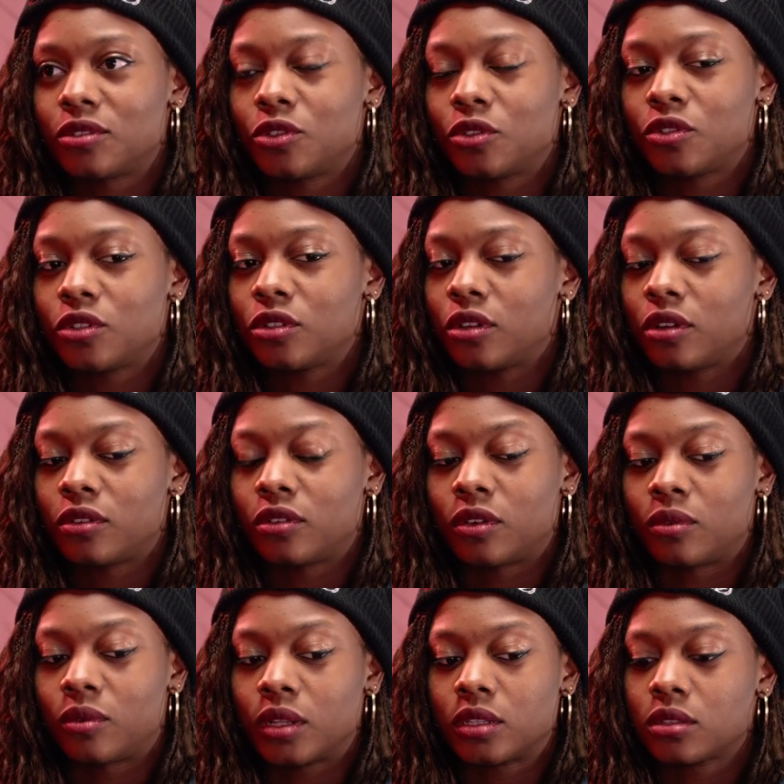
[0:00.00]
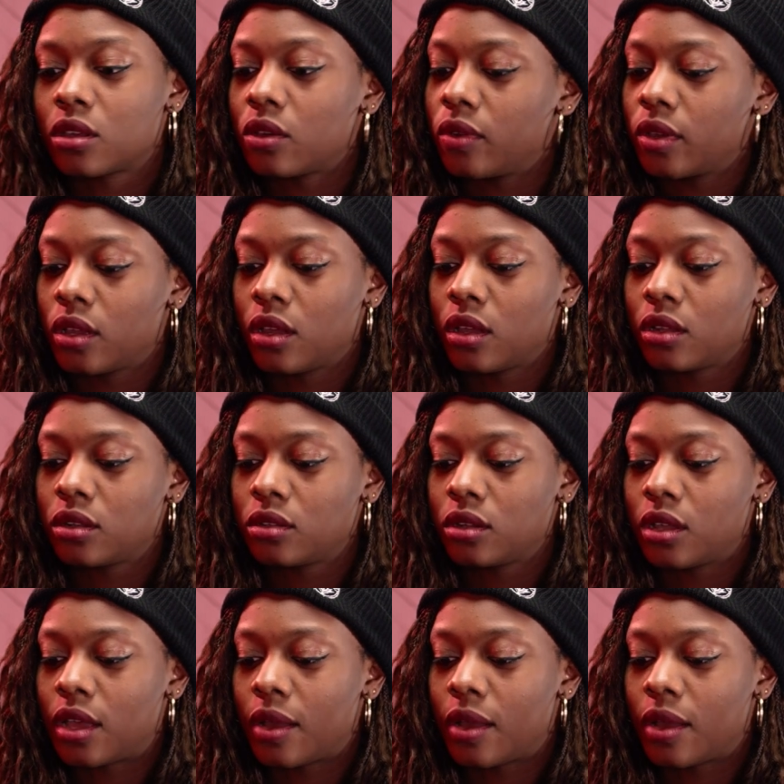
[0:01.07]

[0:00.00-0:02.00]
children don't know what's going on.